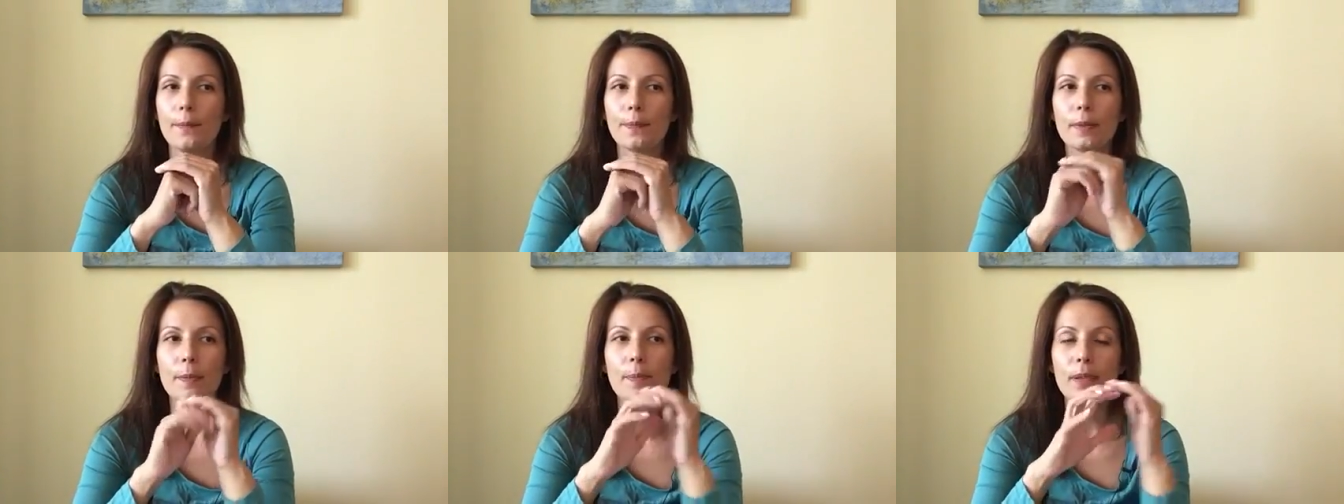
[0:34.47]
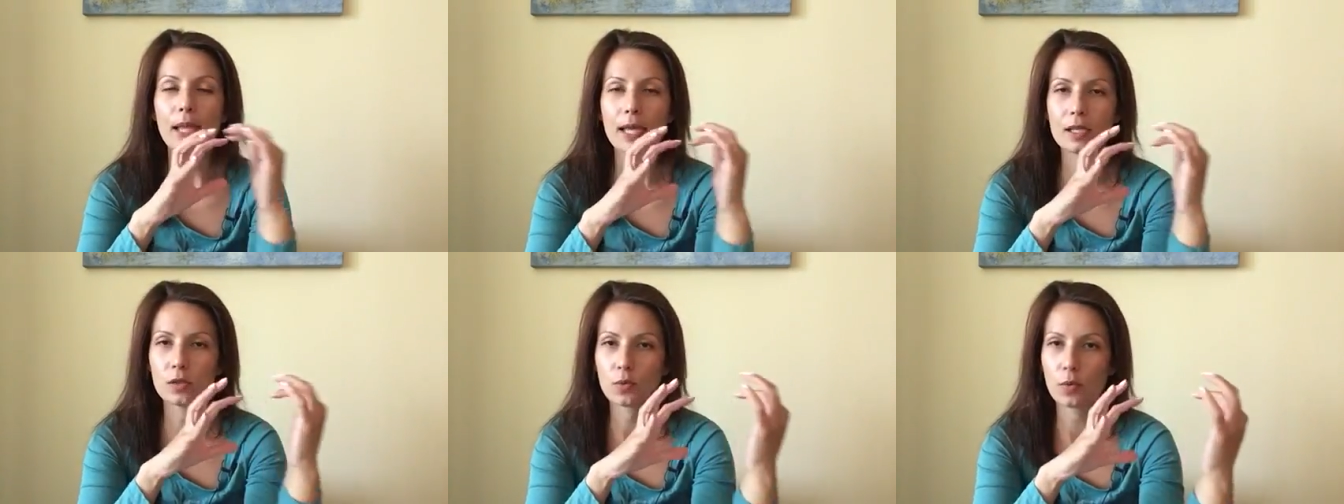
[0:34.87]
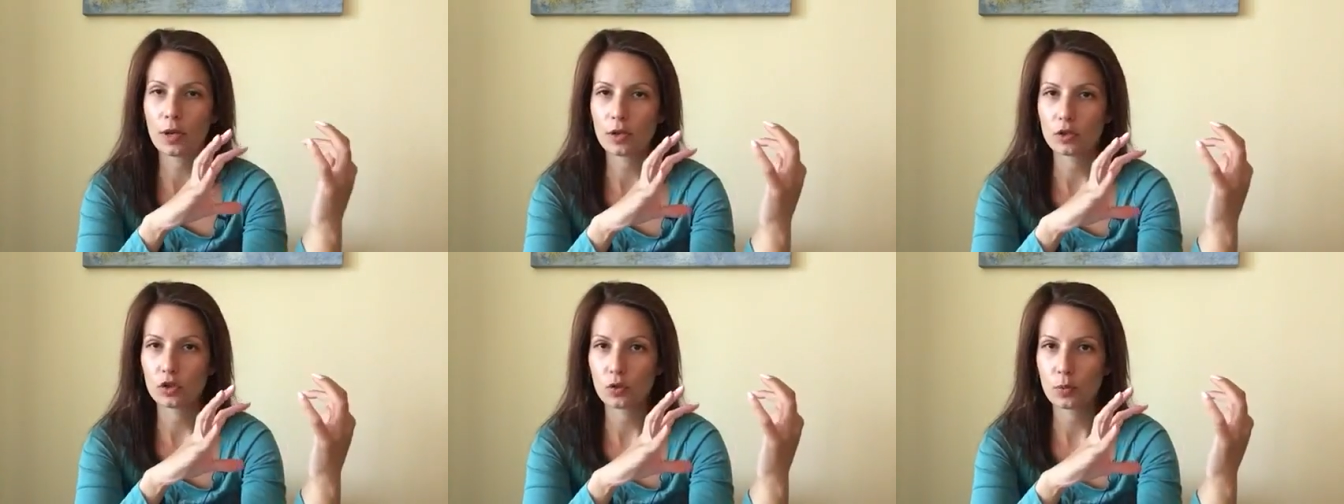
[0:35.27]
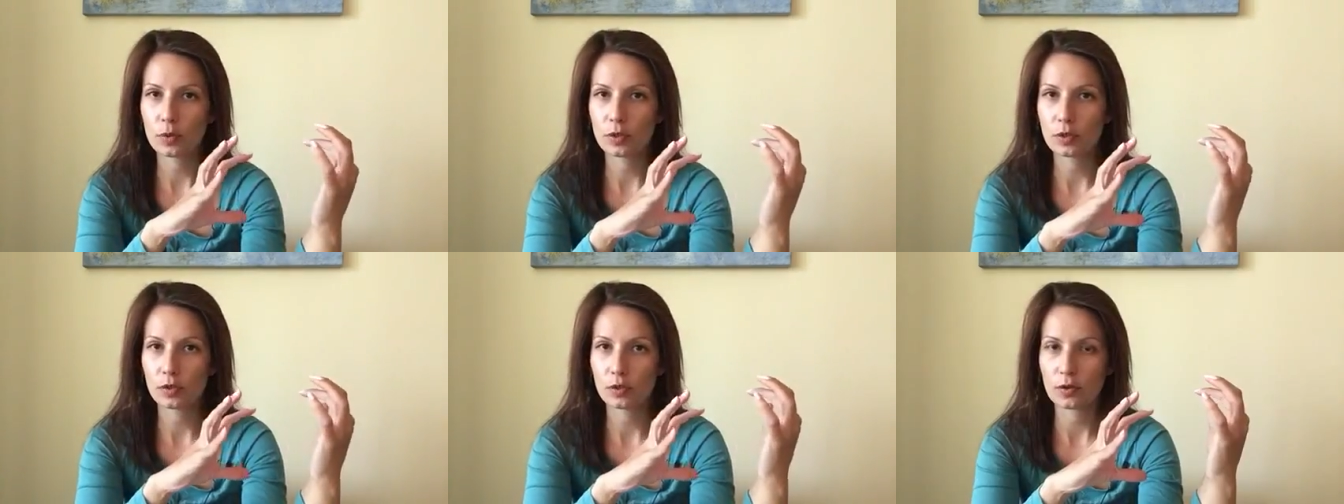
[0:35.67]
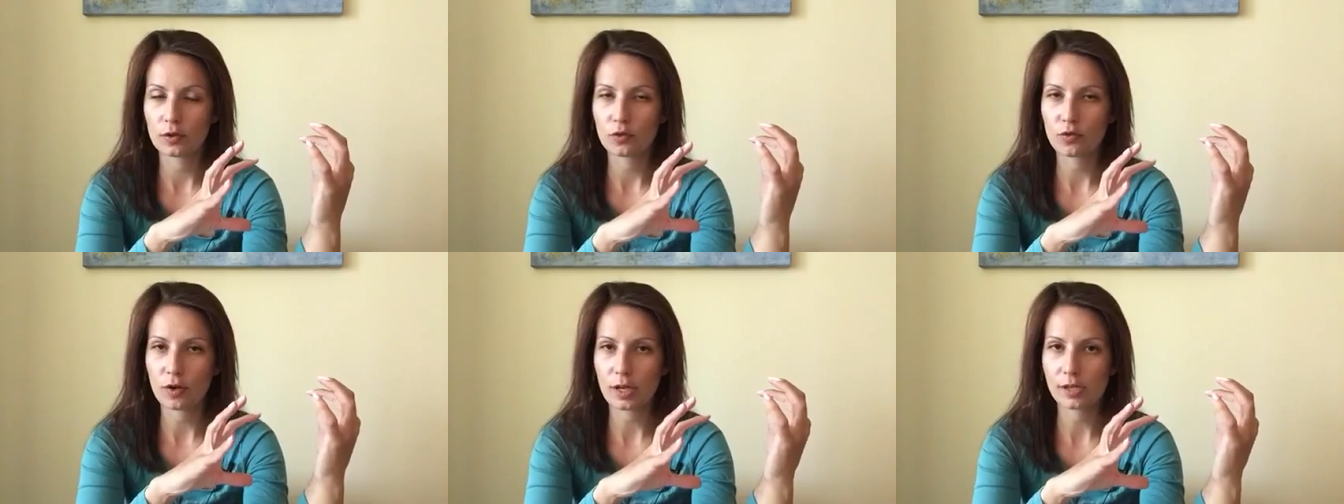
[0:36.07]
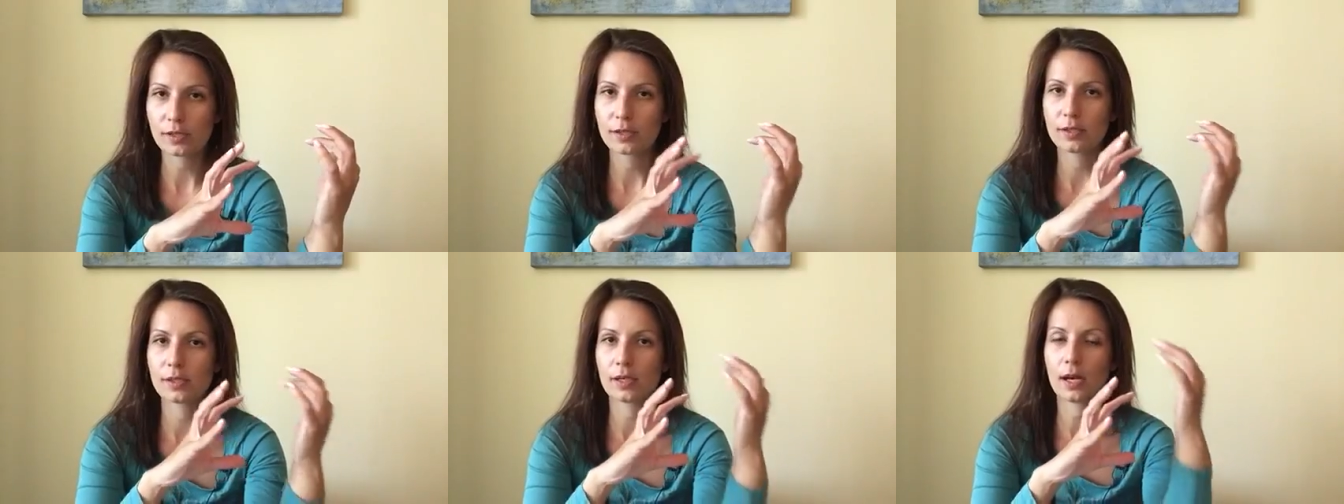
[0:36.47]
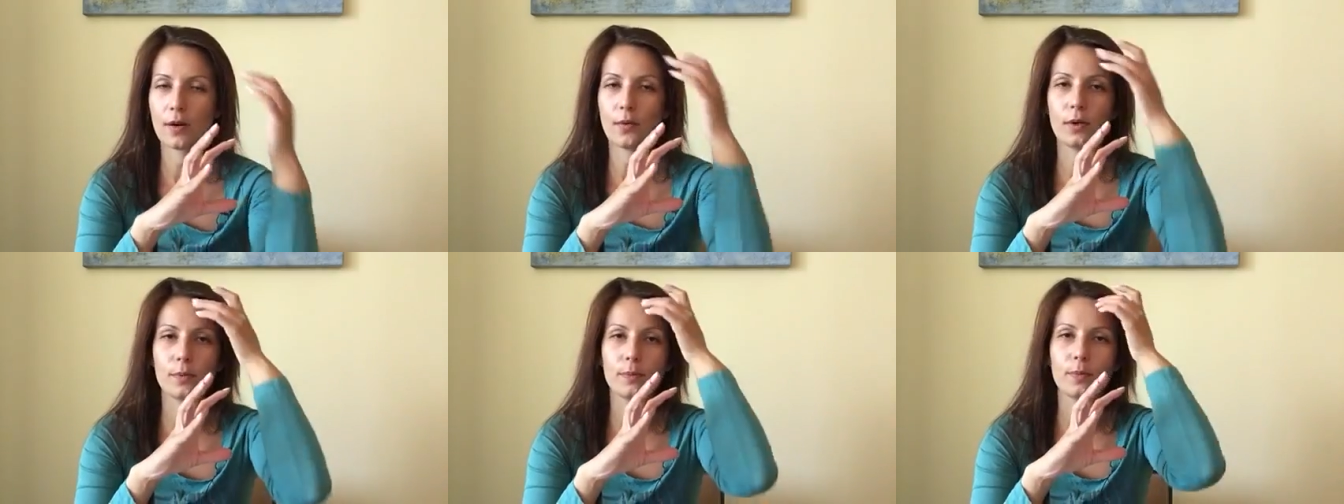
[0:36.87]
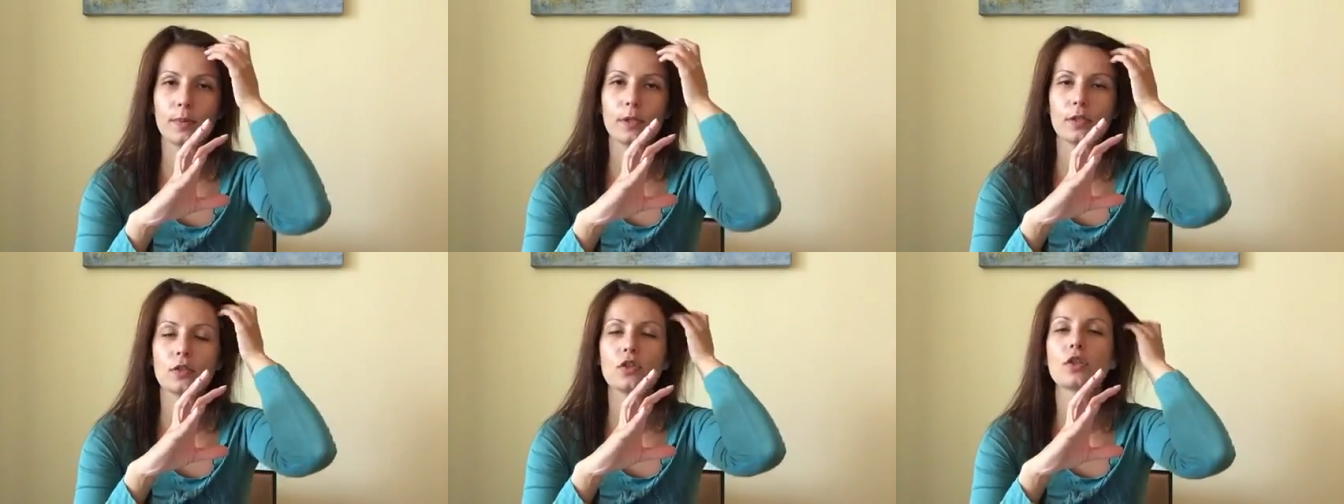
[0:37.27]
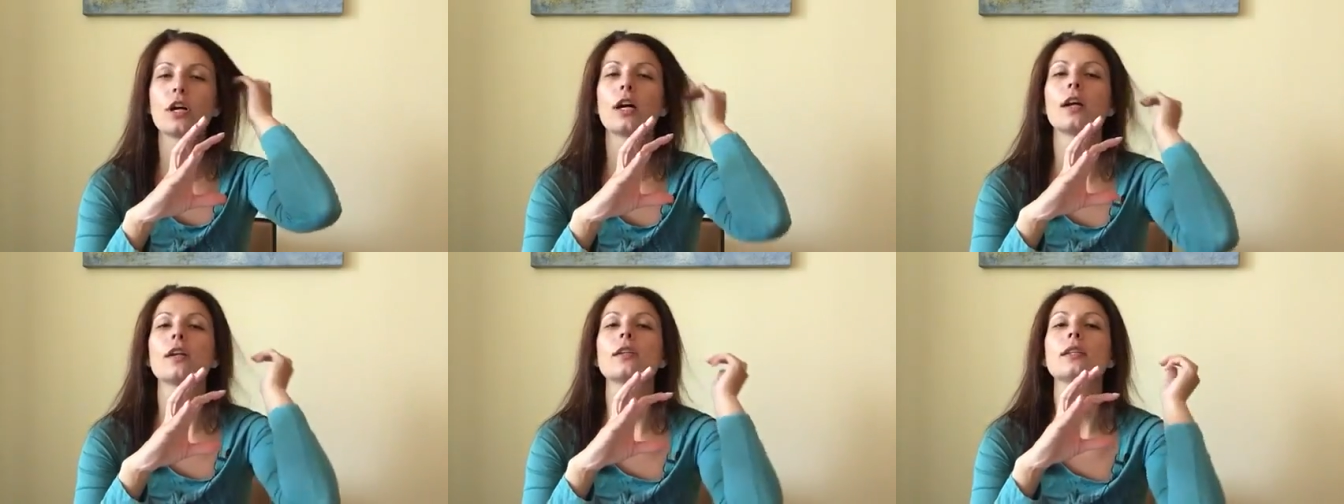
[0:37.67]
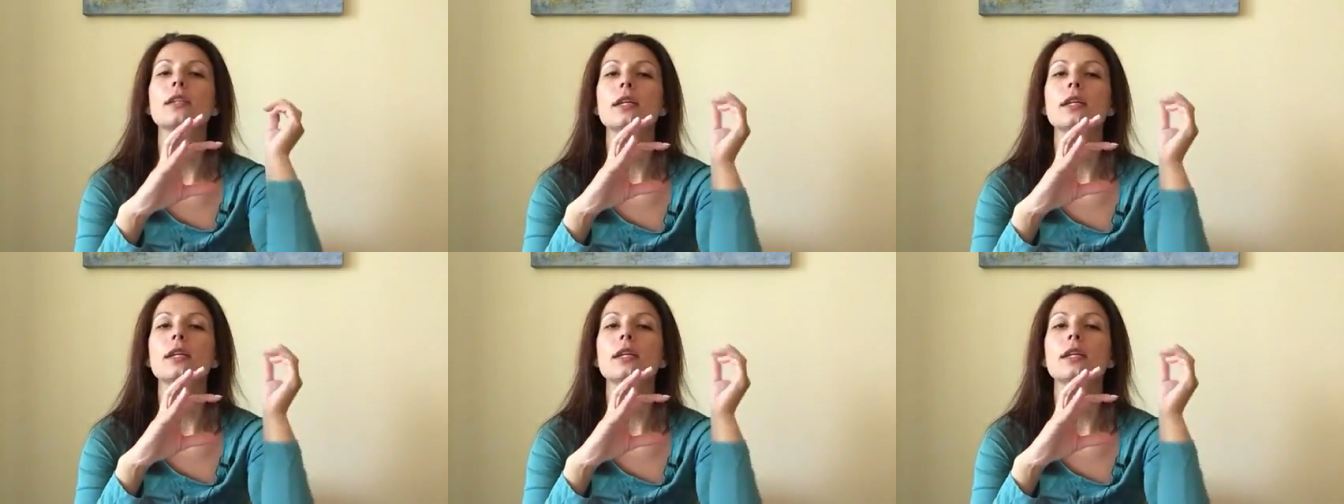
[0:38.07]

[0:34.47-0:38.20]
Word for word: the place where Jupiter transits our birth chart,